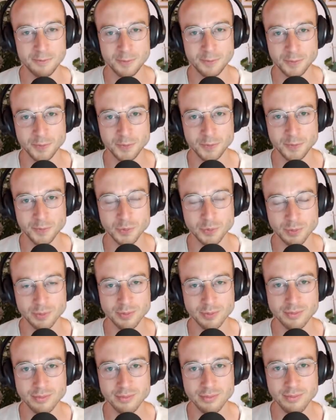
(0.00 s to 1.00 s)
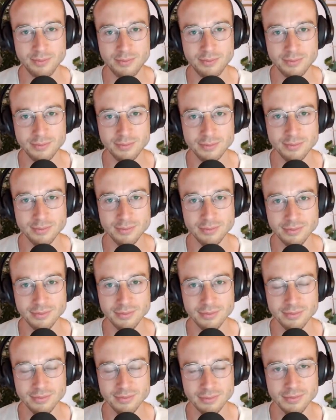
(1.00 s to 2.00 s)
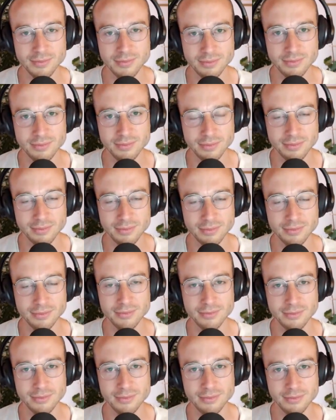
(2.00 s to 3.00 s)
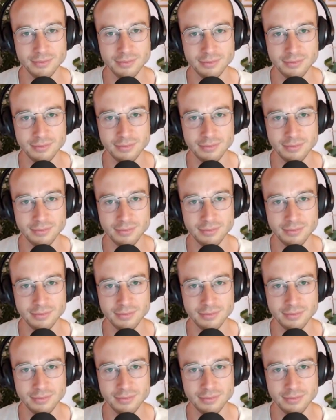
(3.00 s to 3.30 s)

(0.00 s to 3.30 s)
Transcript: (silent)